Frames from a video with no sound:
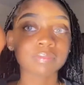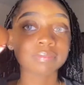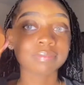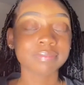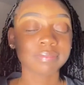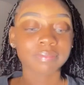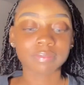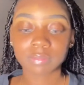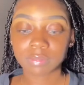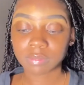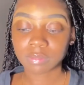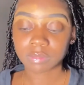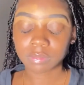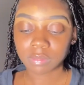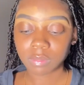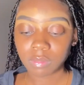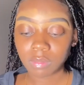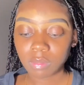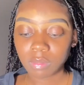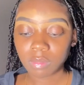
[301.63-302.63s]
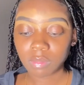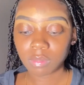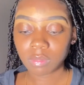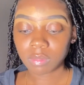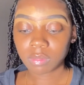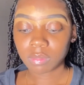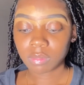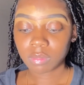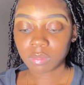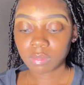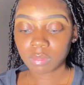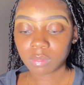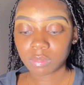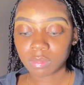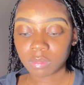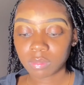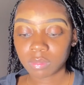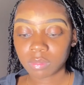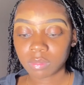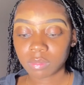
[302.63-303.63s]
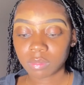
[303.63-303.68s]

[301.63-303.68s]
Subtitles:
and the number 450.